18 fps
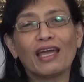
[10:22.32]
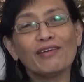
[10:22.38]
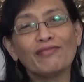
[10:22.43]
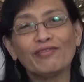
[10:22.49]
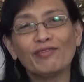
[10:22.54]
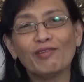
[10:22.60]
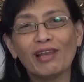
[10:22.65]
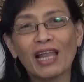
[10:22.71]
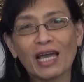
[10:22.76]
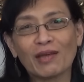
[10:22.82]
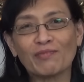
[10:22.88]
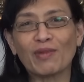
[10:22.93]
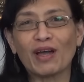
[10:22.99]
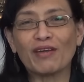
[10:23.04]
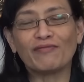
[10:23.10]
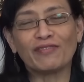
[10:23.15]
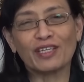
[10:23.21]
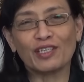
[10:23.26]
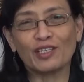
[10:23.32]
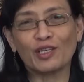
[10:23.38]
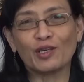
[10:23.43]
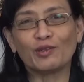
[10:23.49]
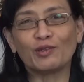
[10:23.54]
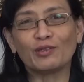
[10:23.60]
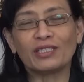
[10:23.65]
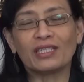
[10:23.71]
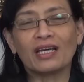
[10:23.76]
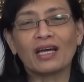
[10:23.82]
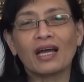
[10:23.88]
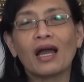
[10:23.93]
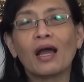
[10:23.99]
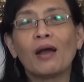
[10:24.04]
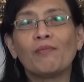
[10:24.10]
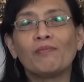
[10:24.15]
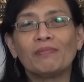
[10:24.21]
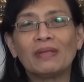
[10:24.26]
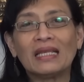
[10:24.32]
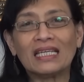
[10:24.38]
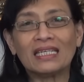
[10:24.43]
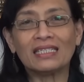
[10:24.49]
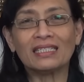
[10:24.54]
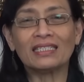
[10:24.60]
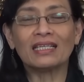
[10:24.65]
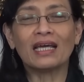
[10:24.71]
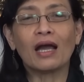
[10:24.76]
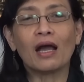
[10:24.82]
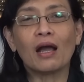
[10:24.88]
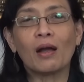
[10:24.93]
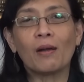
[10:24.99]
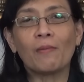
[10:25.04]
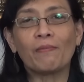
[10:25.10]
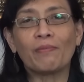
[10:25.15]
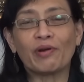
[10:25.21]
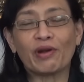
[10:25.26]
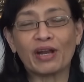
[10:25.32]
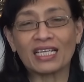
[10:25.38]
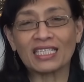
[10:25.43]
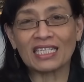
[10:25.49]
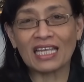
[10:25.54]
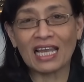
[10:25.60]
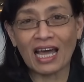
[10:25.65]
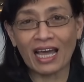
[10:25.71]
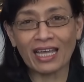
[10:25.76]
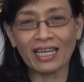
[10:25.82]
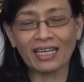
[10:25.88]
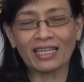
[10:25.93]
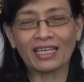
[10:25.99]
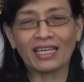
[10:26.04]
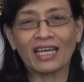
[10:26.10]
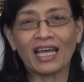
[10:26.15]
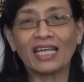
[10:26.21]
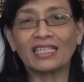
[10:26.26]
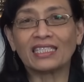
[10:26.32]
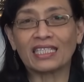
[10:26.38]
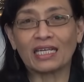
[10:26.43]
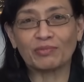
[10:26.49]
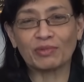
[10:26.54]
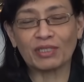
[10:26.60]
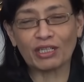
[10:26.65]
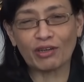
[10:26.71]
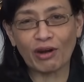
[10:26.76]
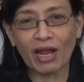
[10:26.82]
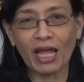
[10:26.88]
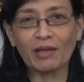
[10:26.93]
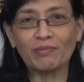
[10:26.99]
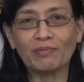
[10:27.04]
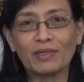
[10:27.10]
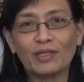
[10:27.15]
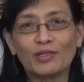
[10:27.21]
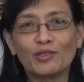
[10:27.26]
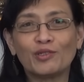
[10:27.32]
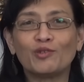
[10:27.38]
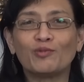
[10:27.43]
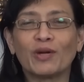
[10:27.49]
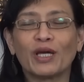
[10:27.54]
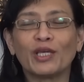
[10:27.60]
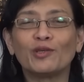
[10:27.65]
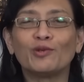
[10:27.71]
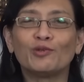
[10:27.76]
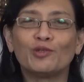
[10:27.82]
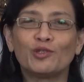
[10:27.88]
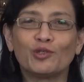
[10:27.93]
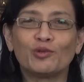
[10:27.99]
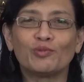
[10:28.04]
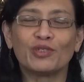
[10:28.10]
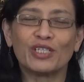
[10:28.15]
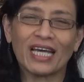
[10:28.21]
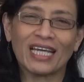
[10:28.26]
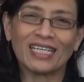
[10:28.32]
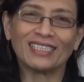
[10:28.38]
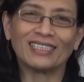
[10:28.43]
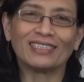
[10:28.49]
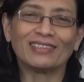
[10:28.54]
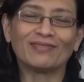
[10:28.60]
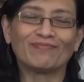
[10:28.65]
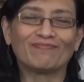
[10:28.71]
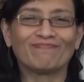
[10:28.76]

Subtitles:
If you like my videos, please press like and subscribe to my YouTube channel.